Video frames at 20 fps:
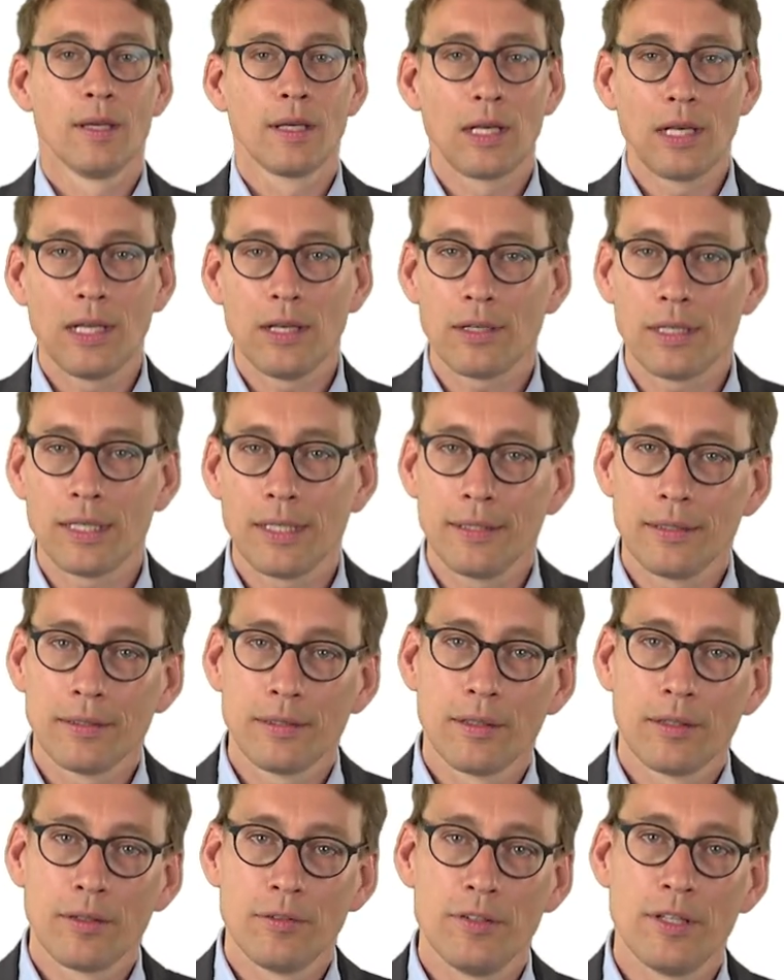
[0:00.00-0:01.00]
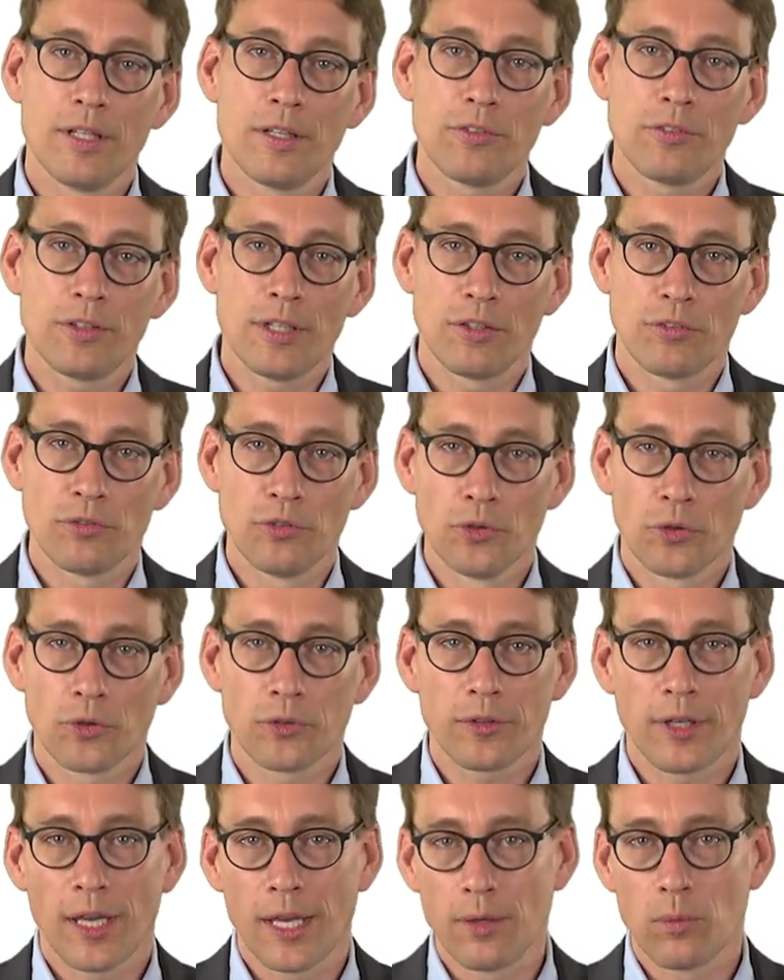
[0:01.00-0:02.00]
Clearly, this is
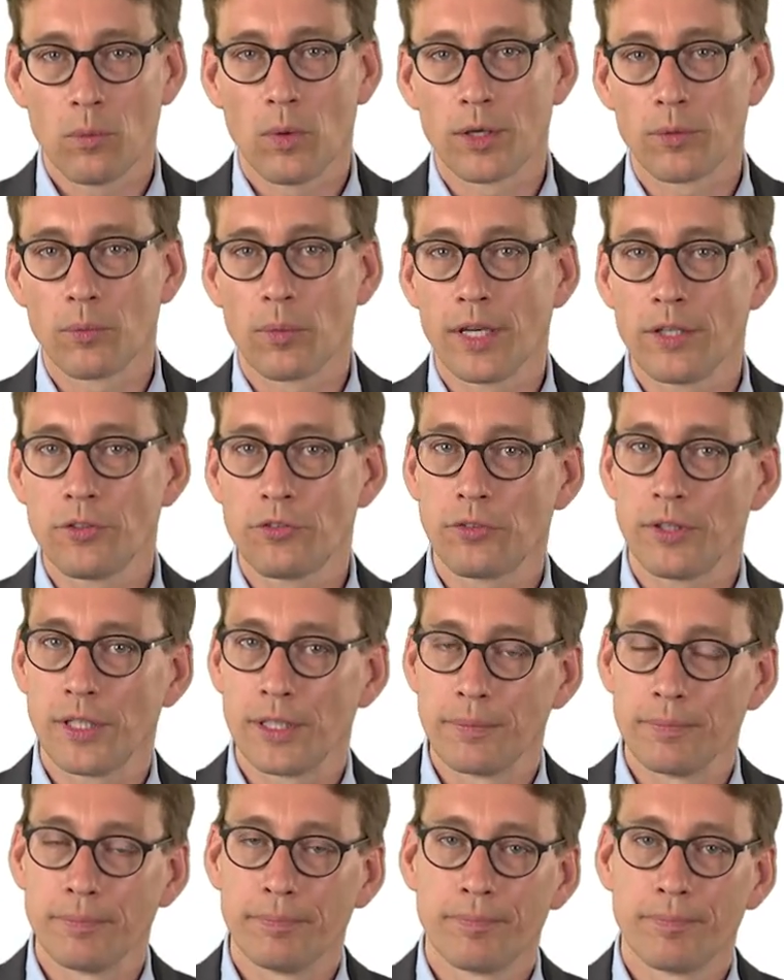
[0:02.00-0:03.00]
not a one-way street.